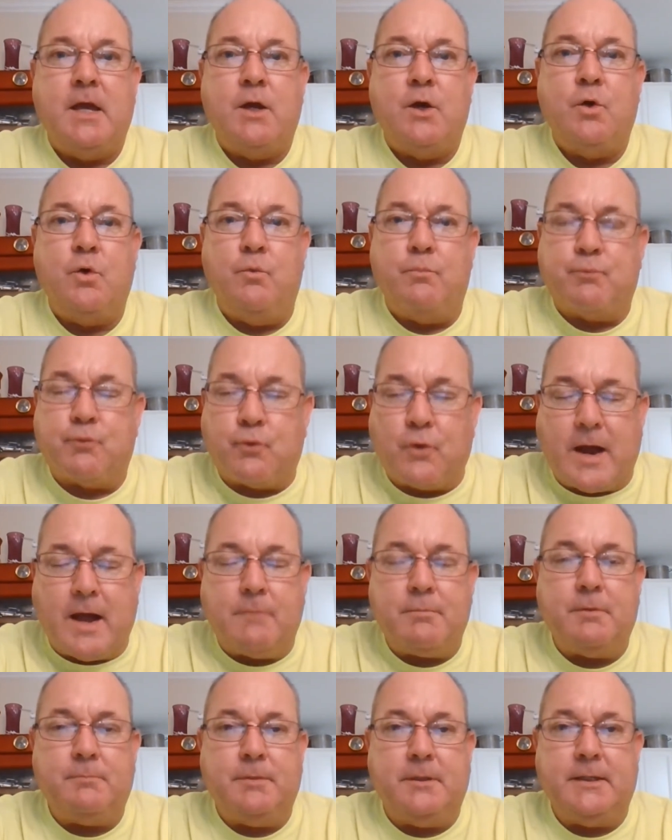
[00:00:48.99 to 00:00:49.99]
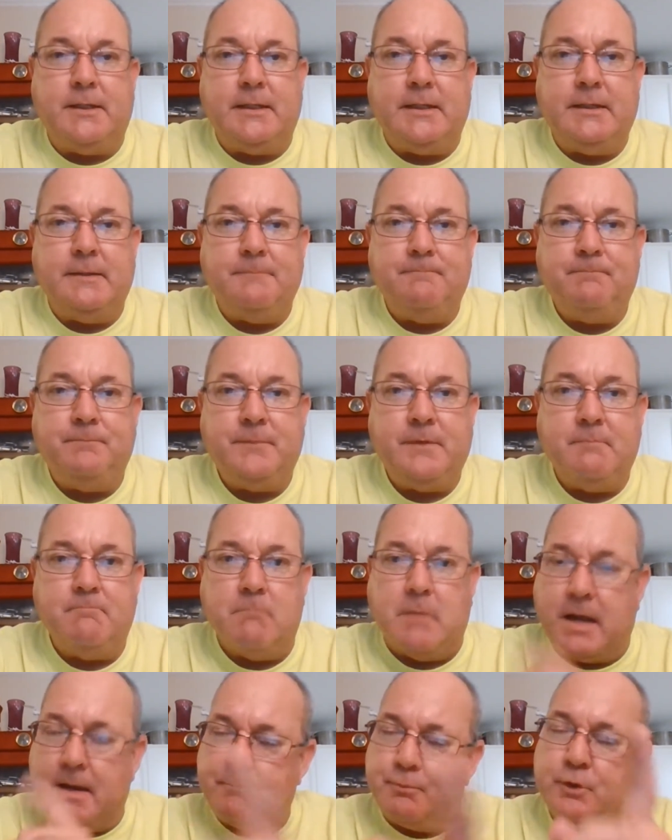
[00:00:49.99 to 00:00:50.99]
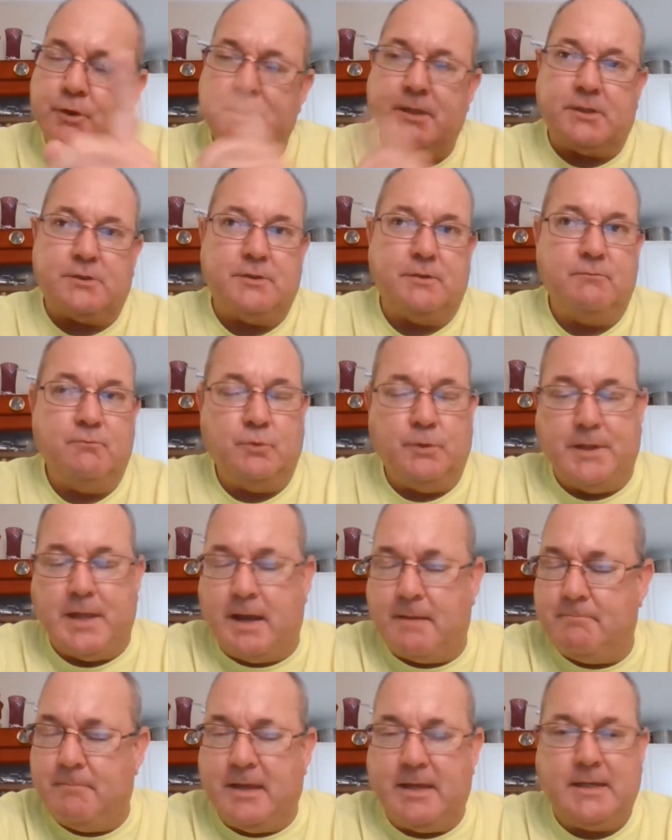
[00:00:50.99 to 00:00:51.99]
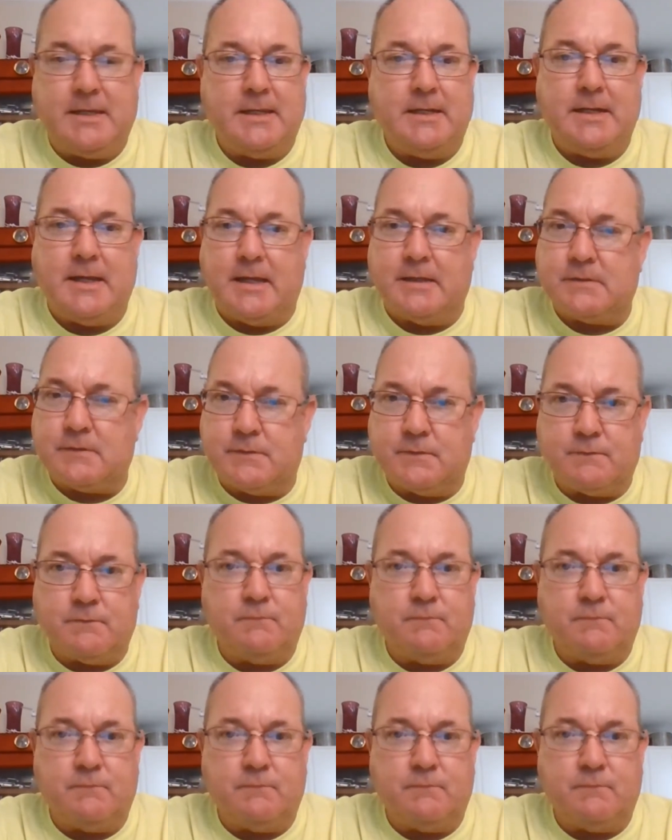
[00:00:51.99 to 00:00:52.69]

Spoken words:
who probably, my prediction, will not make it as